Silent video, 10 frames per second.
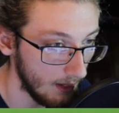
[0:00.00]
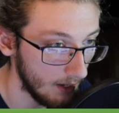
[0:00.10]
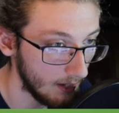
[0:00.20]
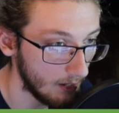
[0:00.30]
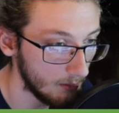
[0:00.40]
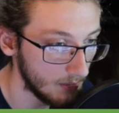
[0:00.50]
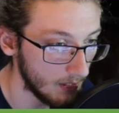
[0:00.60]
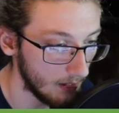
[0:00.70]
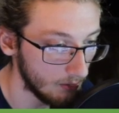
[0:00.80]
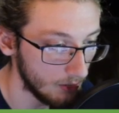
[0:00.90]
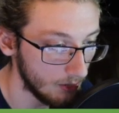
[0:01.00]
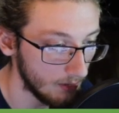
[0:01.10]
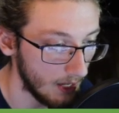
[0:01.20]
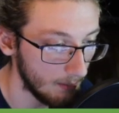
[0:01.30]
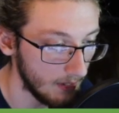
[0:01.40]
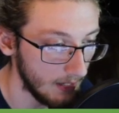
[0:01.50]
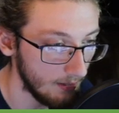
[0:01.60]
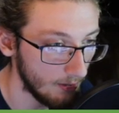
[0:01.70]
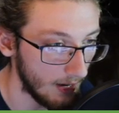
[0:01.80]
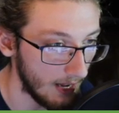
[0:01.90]
then it comes down to them
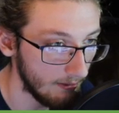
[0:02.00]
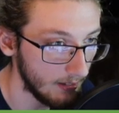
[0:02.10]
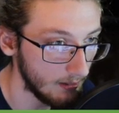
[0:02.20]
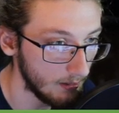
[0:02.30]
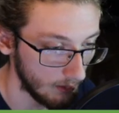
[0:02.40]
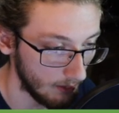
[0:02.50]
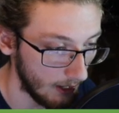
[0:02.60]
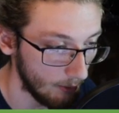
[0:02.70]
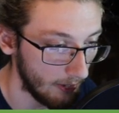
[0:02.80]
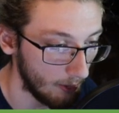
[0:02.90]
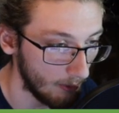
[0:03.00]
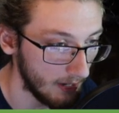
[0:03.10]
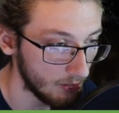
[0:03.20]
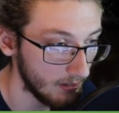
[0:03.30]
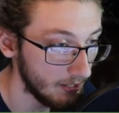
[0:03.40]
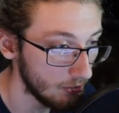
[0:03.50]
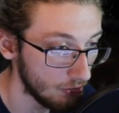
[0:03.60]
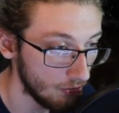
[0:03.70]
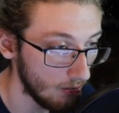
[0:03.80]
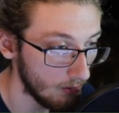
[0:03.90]
either having library or wrench, and they just
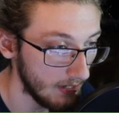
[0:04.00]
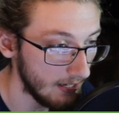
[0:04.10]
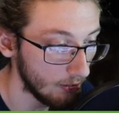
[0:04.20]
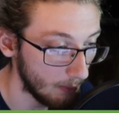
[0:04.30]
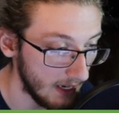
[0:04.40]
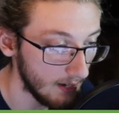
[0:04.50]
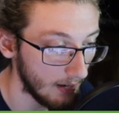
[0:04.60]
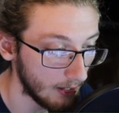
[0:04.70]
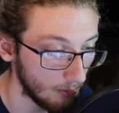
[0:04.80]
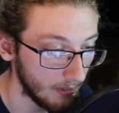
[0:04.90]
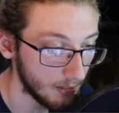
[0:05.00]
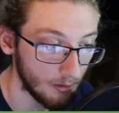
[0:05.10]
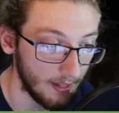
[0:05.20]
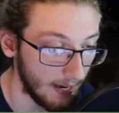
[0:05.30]
showed either Peacock or wrench, so they